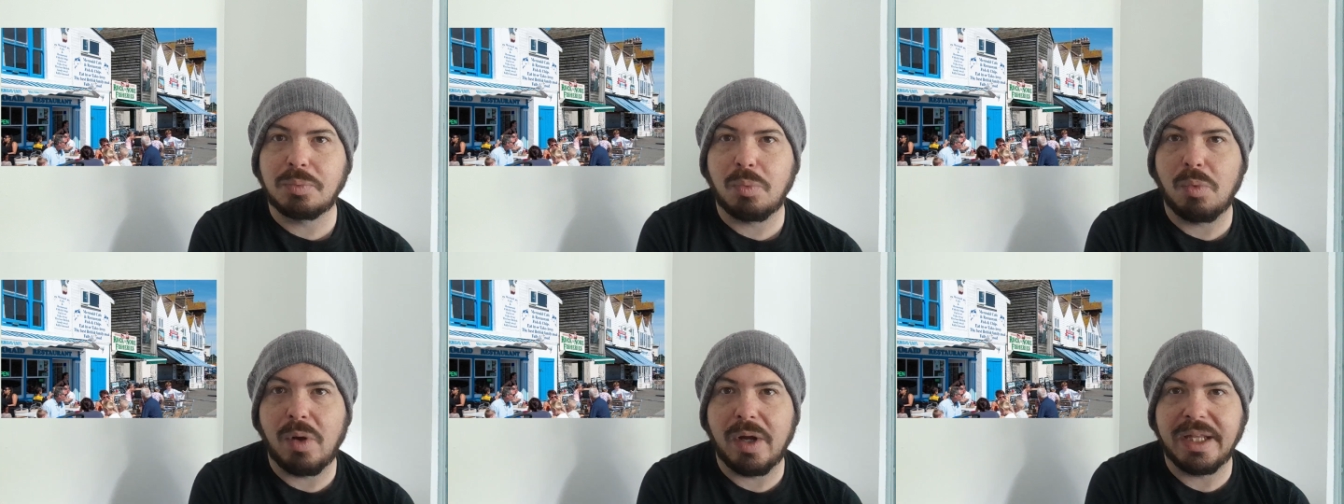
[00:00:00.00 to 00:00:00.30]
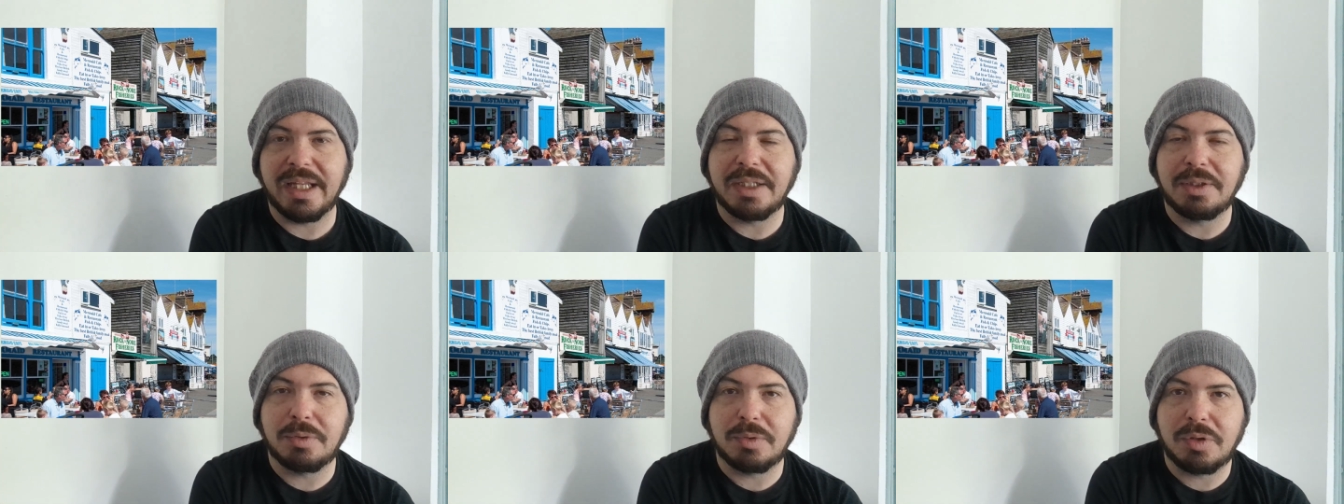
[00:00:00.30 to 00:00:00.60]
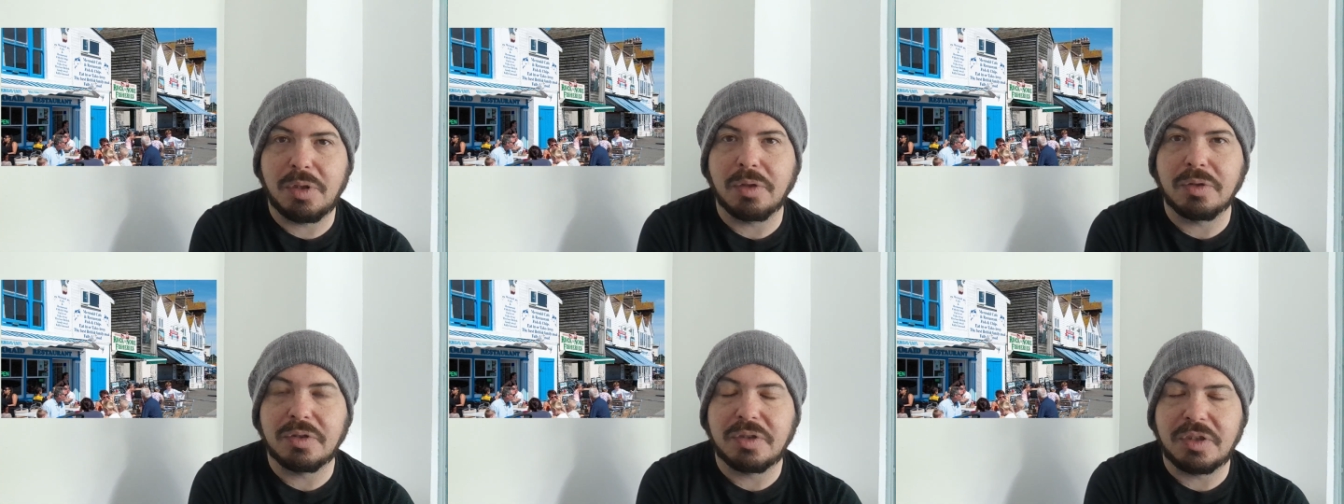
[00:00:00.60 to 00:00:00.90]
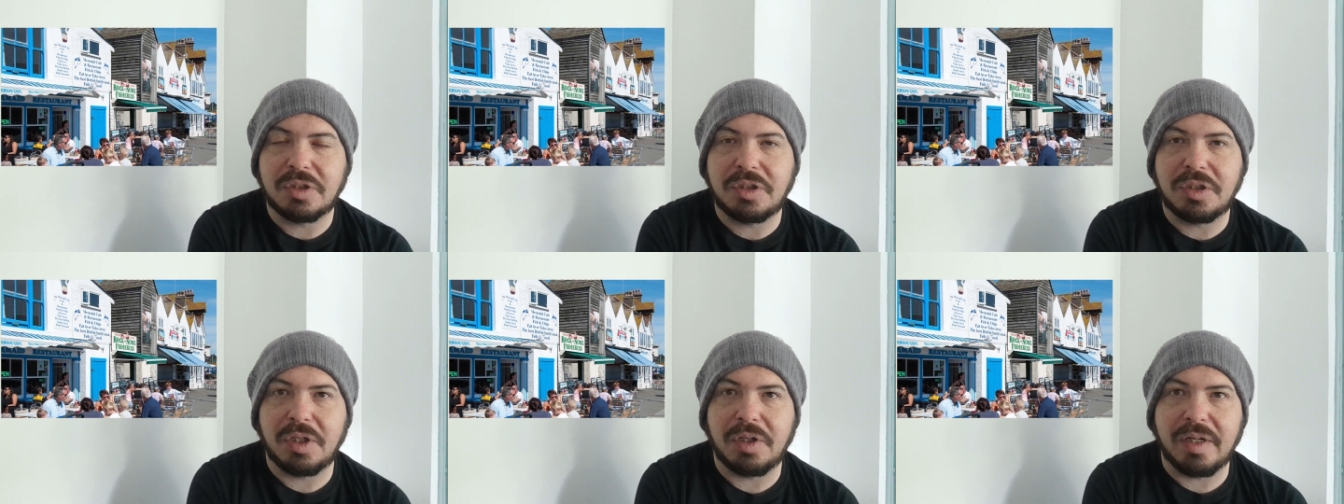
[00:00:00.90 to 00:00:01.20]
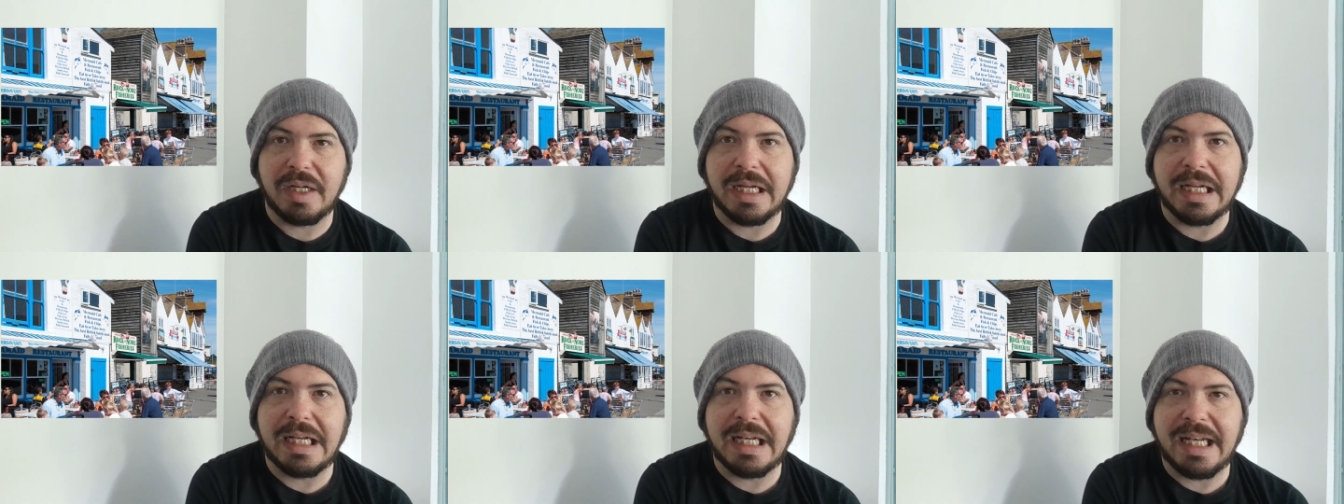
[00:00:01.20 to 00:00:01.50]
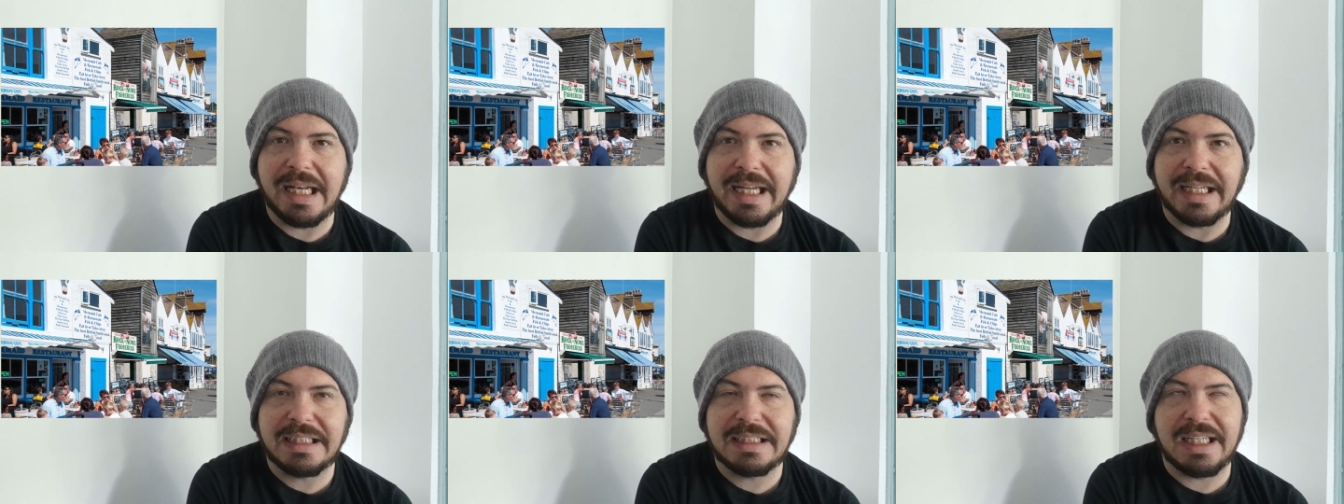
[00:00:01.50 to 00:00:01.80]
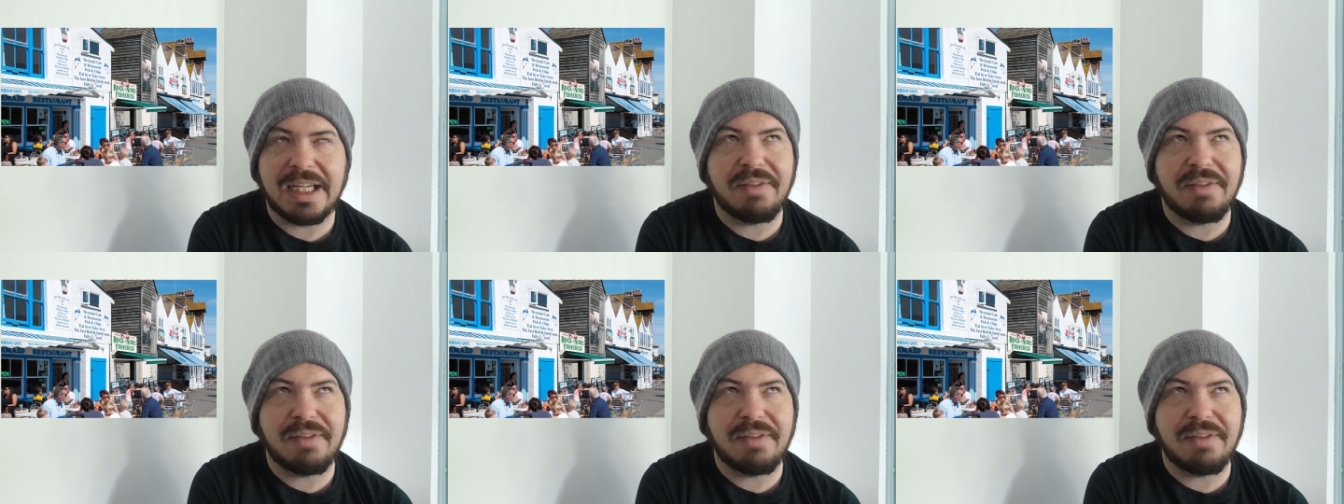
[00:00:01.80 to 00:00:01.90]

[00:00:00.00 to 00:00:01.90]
why this would constitute in the list.